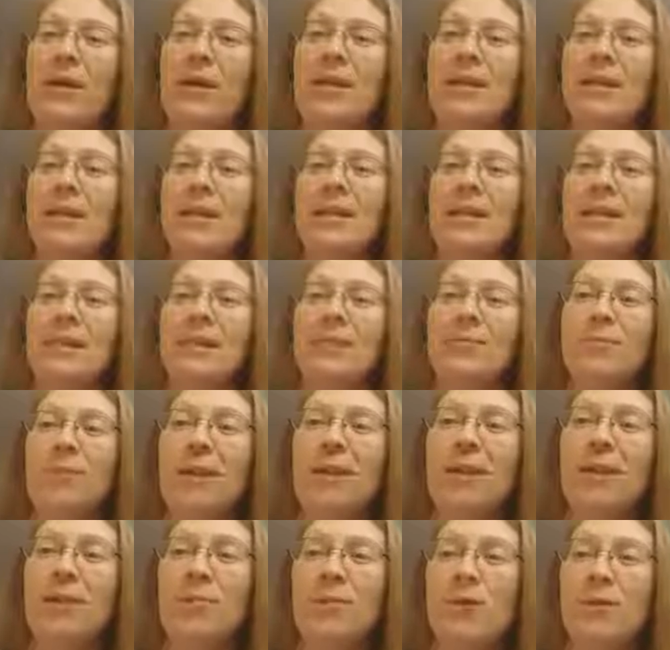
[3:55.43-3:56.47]
They tend to
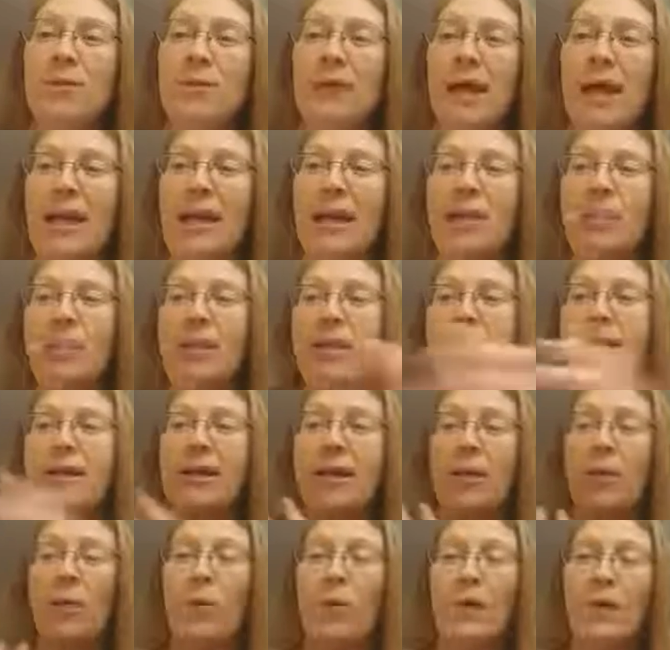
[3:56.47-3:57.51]
be the most
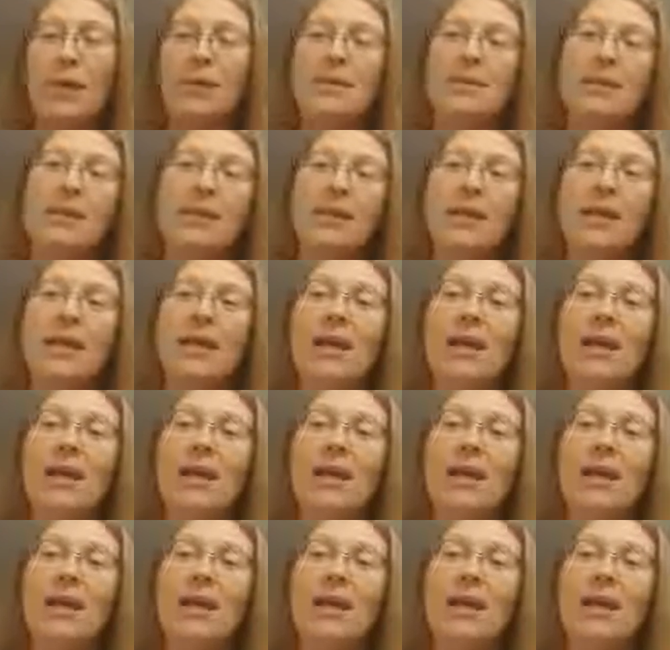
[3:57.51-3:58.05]
ecumenically oriented,